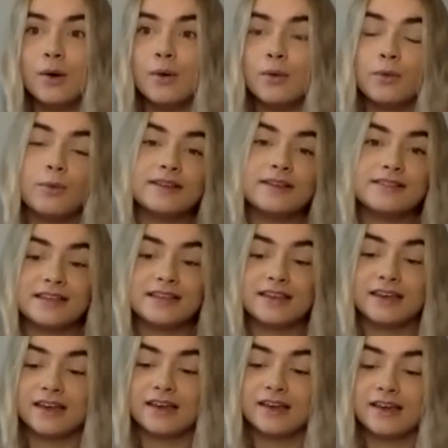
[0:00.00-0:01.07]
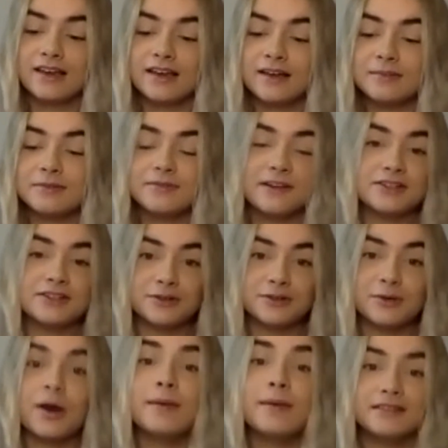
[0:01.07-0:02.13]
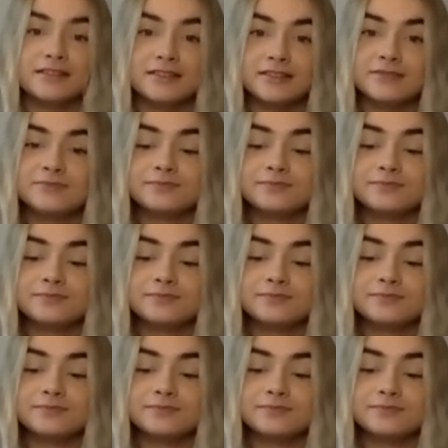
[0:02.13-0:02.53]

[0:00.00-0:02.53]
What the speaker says: always seeking professional opinion.